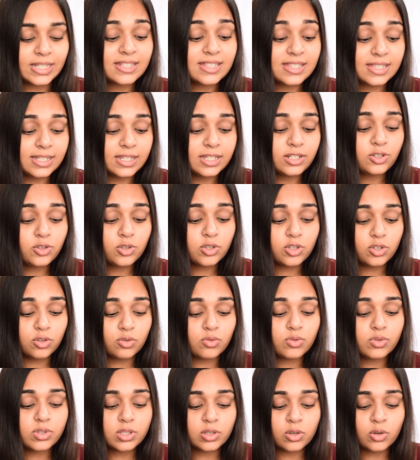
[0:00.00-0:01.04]
say to
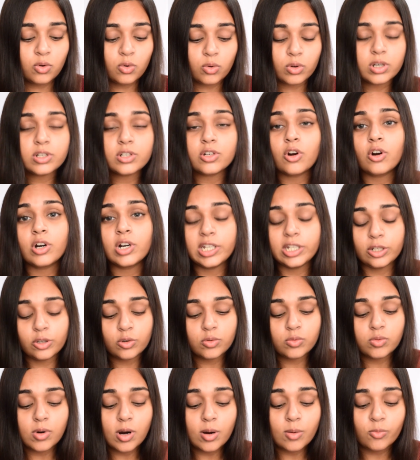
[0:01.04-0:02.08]
use cold or
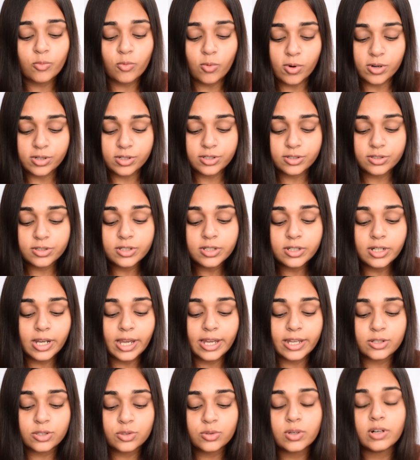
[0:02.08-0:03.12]
lukewarm water
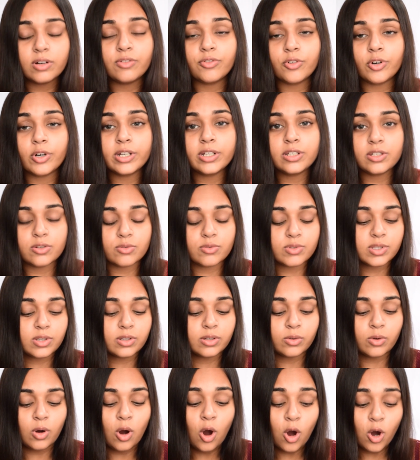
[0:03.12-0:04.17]
and to avoid using
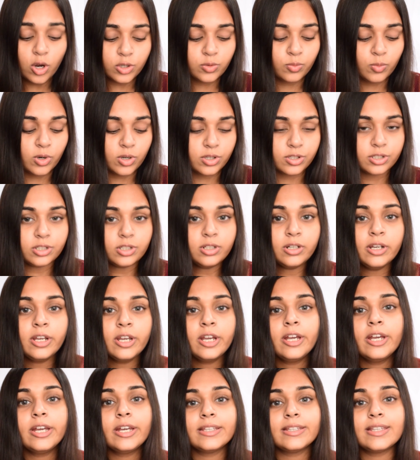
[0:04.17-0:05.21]
hot water.
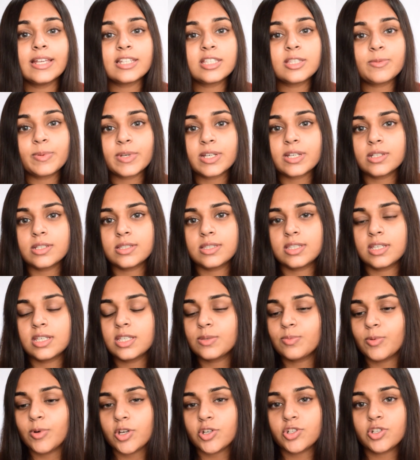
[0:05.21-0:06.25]
That's because these
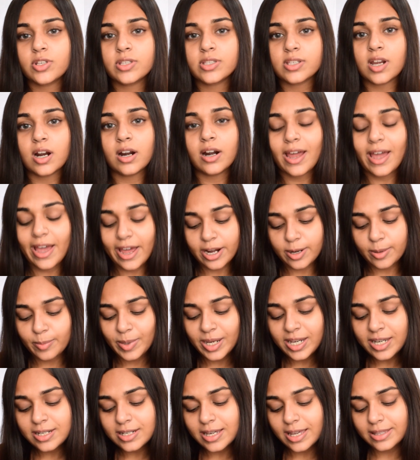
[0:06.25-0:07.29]
brushes are
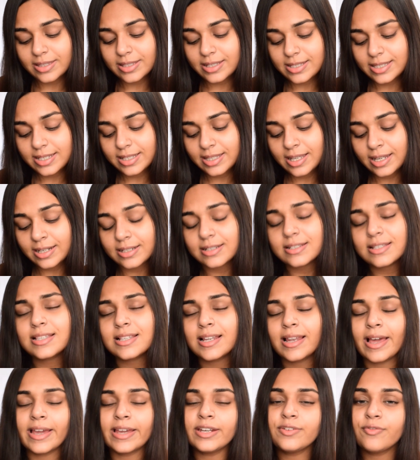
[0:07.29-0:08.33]
handmade and they say that a
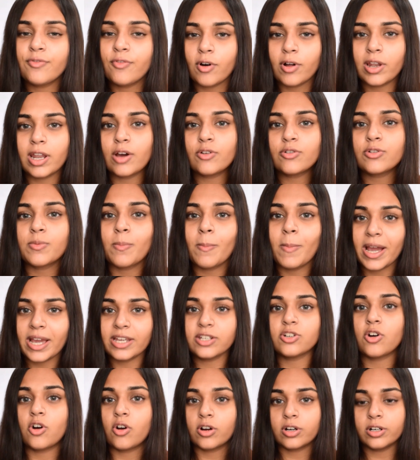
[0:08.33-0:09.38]
slight fallout
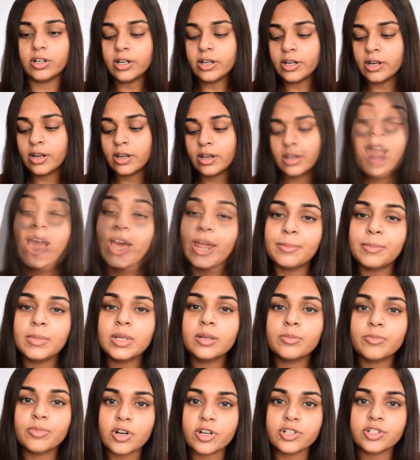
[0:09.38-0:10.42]
might occur.
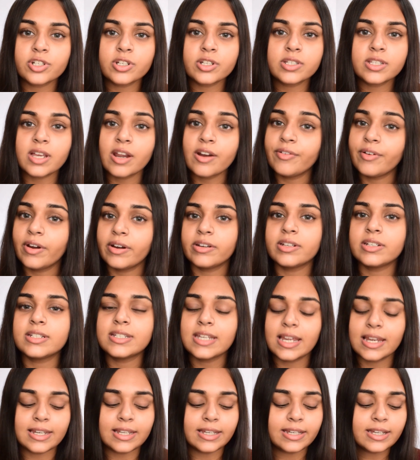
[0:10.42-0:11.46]
Handmade brushes are very
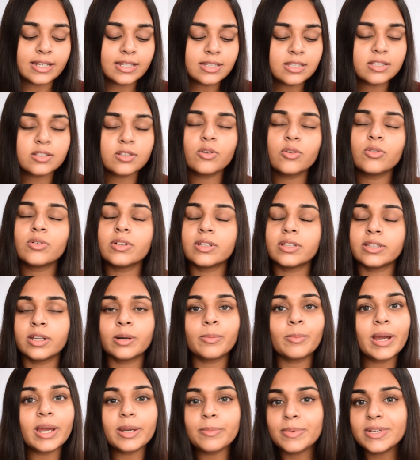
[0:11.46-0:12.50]
delicate, so there
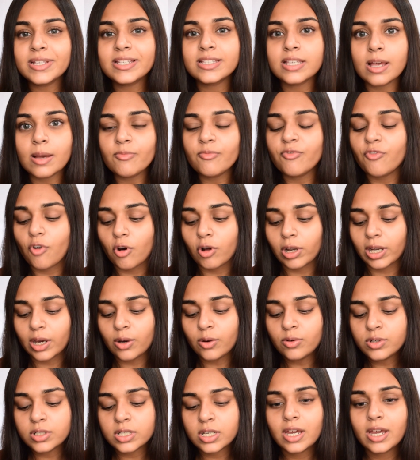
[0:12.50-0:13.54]
might be some fallout,